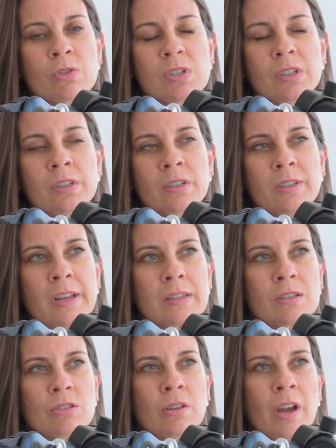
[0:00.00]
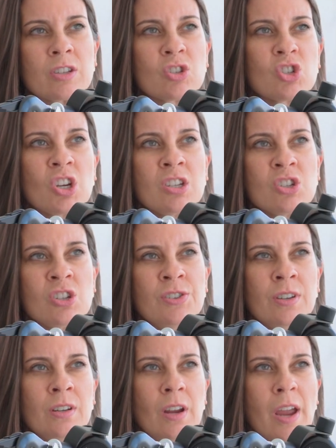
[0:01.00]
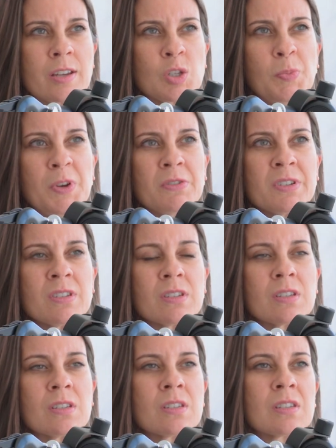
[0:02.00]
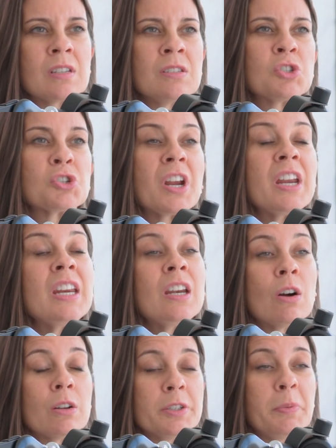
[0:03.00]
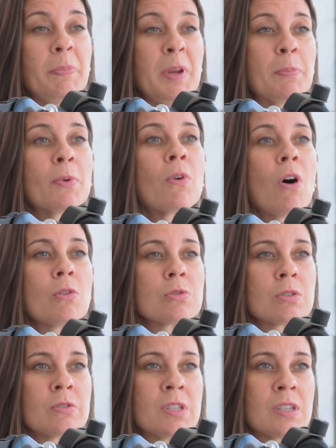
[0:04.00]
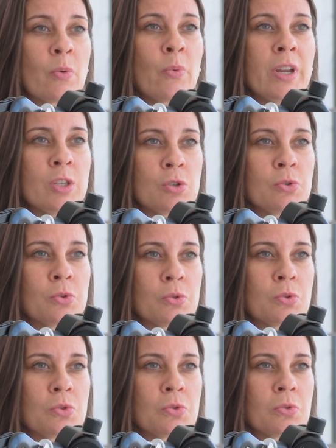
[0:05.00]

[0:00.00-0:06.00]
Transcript: consider that exchanging experiences and training other people also, it's a way to